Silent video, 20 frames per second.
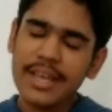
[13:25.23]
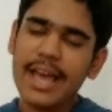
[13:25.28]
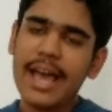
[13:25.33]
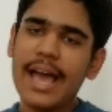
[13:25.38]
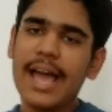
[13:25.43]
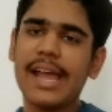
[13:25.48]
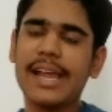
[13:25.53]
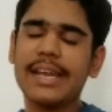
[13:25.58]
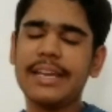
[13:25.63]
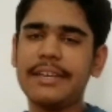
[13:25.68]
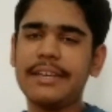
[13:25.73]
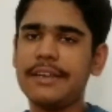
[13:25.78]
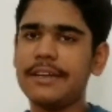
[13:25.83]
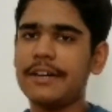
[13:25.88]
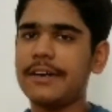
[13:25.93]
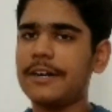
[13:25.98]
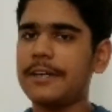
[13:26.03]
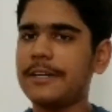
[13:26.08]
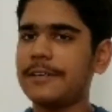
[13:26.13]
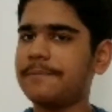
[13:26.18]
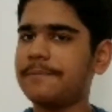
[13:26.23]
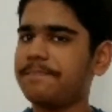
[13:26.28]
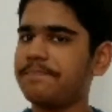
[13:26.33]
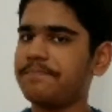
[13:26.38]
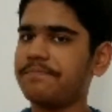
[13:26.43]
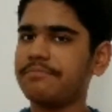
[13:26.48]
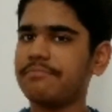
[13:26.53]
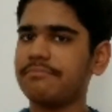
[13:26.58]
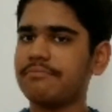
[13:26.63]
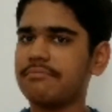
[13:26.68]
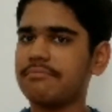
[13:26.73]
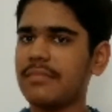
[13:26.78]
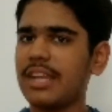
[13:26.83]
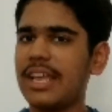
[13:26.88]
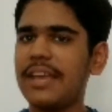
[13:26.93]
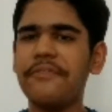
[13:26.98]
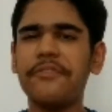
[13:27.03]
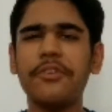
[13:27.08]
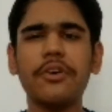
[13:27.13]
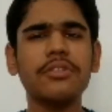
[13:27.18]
And if